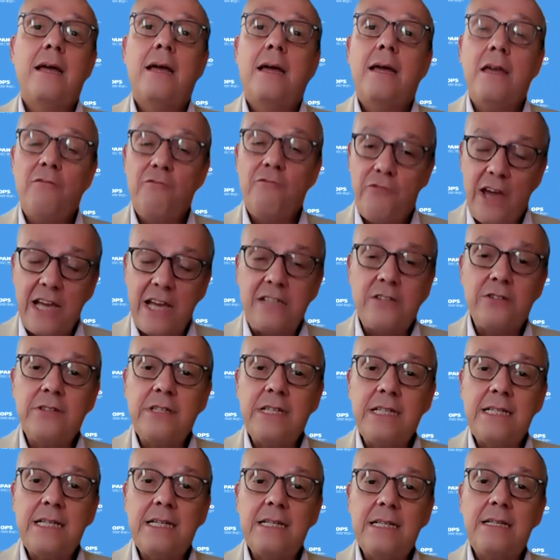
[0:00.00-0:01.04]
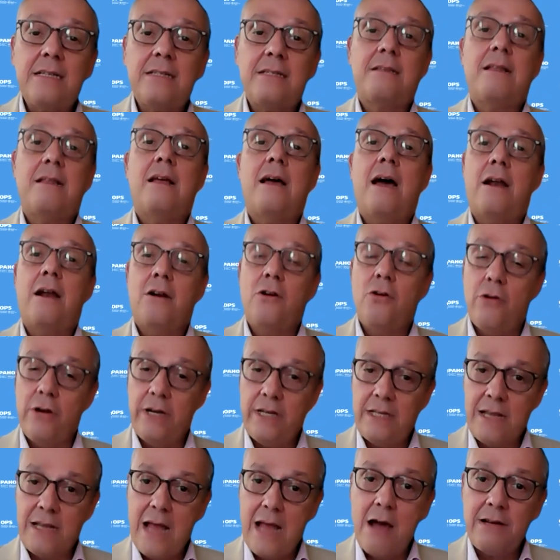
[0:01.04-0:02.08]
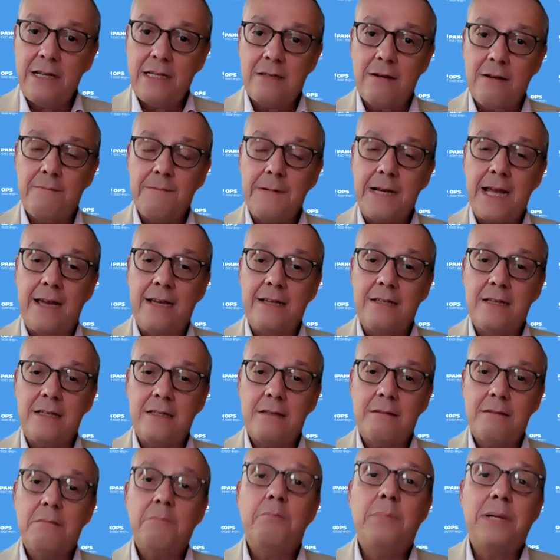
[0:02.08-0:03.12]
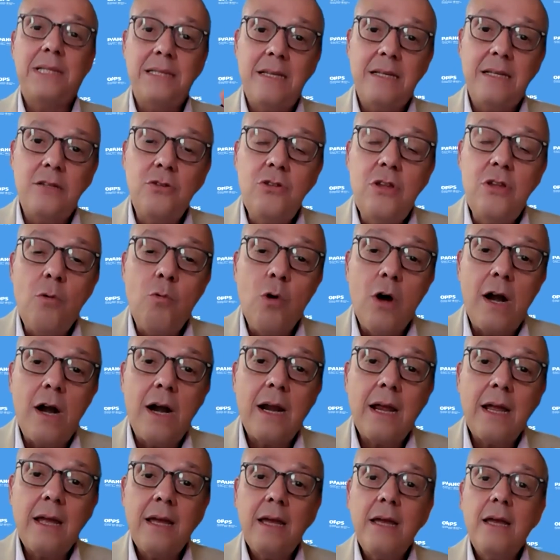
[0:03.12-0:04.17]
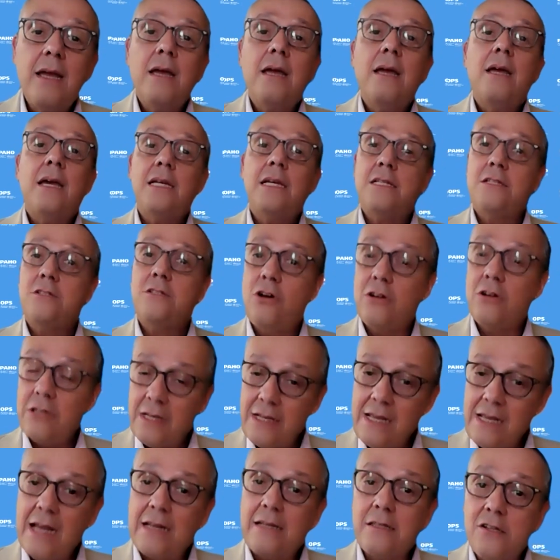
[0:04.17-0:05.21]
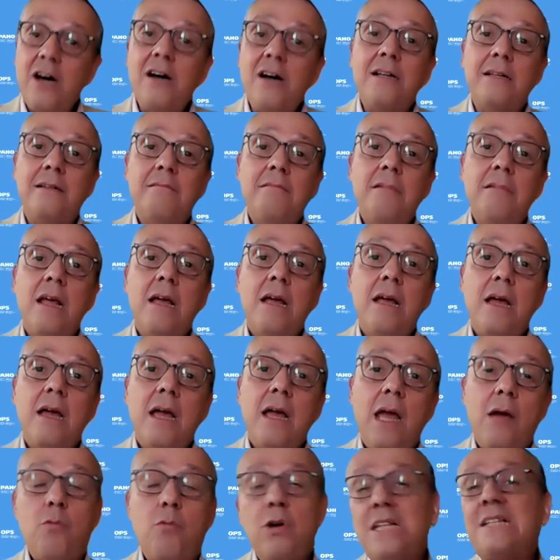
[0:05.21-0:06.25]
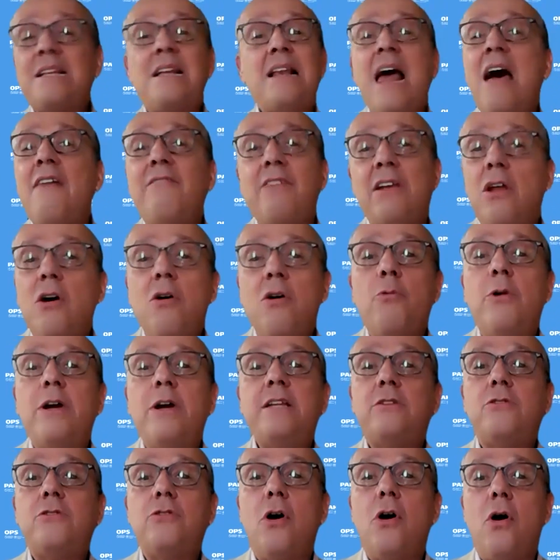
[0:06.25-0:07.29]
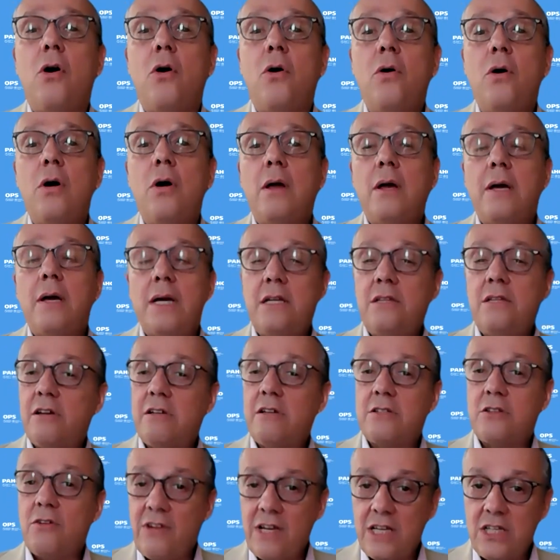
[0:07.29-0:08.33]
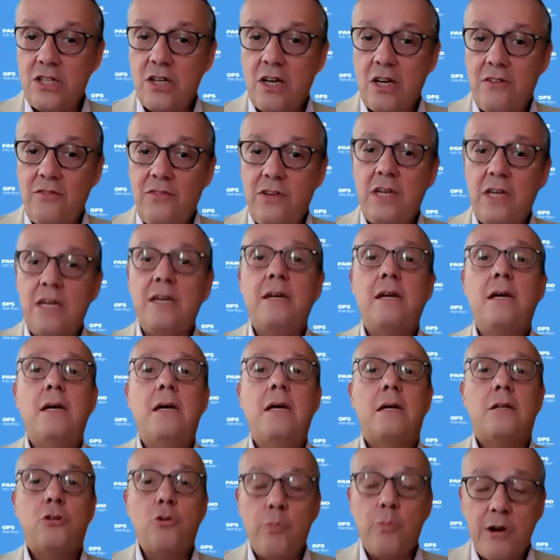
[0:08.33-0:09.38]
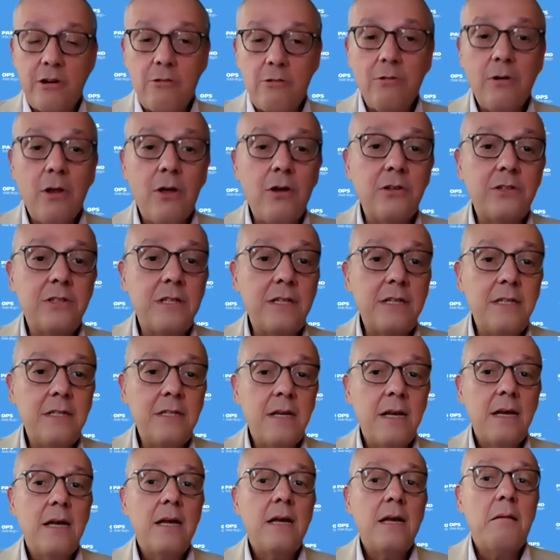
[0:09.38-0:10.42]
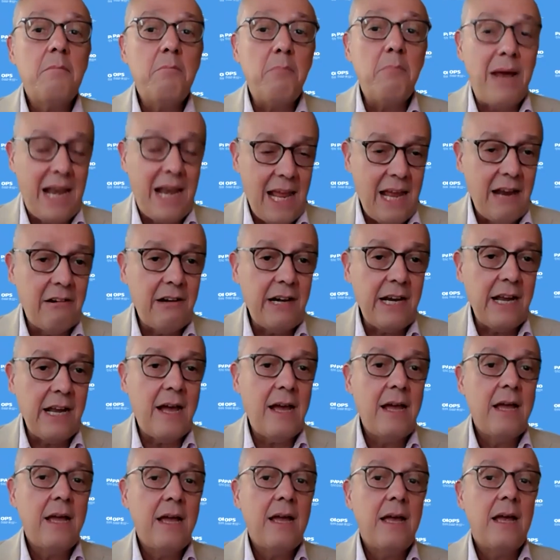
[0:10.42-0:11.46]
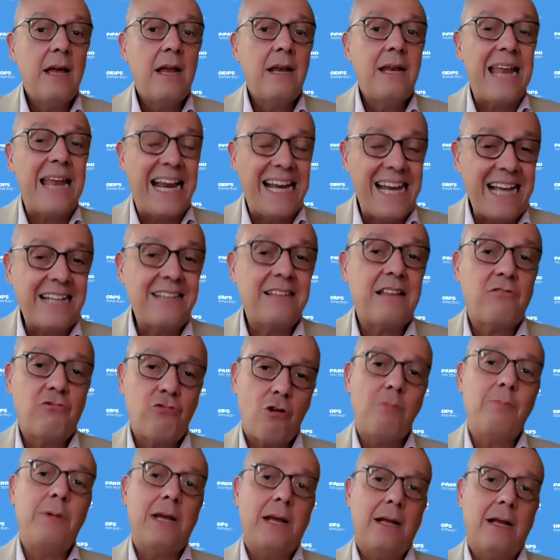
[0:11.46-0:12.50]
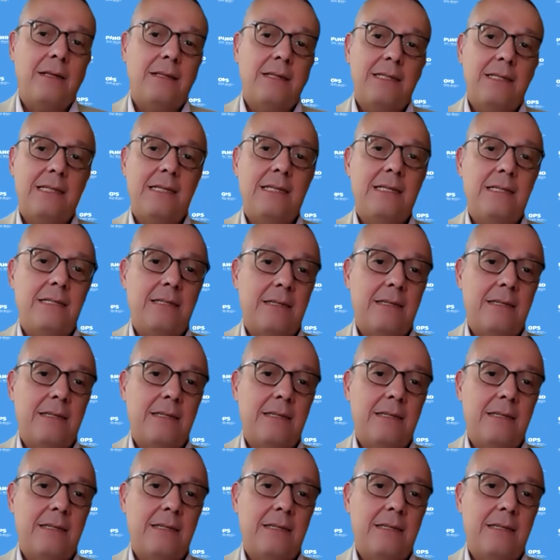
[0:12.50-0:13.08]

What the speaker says: Infectious diseases are going down in some cases, but the work is not yet done. And we still have a long way to go in terms of HIV, tuberculosis, malaria, neglected tropical diseases.